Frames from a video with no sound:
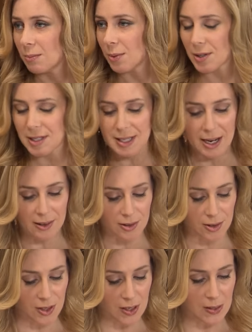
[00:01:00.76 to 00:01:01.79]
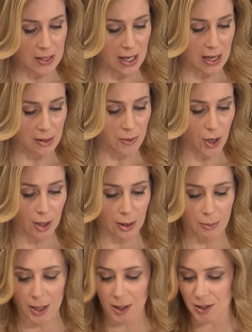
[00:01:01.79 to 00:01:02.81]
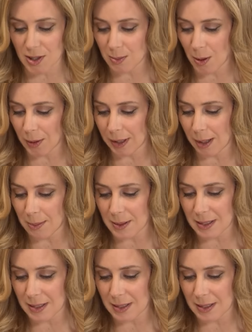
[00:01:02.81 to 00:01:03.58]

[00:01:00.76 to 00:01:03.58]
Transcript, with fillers: Bernie Sanders. Since then, Charlie Munger has spoken up.